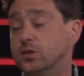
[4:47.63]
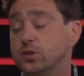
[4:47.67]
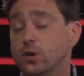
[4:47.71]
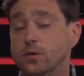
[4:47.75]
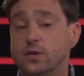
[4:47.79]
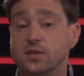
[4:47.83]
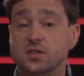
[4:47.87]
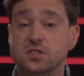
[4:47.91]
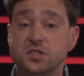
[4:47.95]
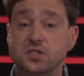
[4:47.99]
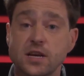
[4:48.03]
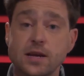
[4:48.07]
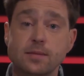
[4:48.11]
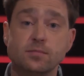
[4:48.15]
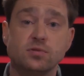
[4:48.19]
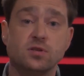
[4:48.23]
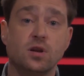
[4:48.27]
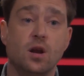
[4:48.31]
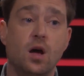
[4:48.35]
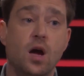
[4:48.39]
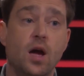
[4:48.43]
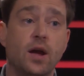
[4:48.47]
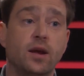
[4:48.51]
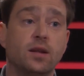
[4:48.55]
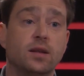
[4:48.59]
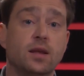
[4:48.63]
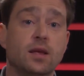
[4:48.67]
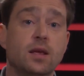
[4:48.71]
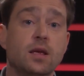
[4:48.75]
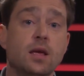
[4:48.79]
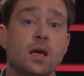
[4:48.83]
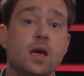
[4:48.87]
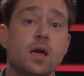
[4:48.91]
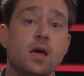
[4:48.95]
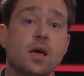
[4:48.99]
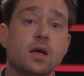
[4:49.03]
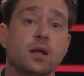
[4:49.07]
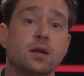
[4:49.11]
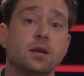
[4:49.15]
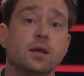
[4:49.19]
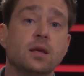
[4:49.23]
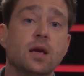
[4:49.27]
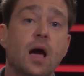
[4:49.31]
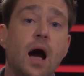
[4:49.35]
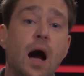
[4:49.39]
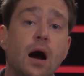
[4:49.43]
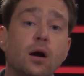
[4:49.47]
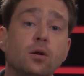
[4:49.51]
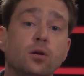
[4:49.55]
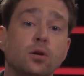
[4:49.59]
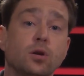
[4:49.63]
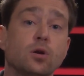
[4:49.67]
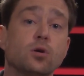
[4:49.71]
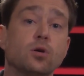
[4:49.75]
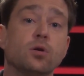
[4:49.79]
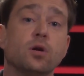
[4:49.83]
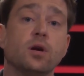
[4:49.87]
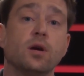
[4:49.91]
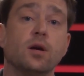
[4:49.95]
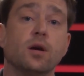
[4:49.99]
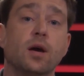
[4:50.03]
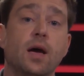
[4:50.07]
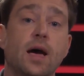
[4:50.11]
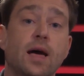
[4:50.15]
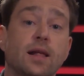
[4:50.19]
So it seems like the outlook,